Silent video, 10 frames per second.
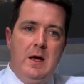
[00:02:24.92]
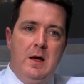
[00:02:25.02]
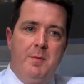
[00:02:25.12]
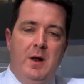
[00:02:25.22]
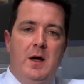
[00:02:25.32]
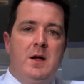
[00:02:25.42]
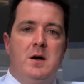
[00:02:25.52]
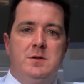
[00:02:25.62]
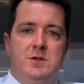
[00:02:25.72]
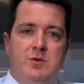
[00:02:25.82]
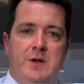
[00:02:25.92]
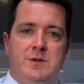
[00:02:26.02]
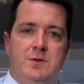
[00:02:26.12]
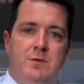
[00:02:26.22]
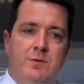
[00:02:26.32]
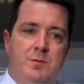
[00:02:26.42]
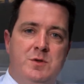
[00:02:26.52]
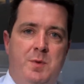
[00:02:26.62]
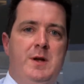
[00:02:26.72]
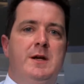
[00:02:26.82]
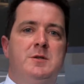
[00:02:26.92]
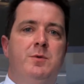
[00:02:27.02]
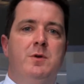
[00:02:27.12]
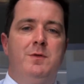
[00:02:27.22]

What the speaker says: I mean, I can't stress from Speedeck's point of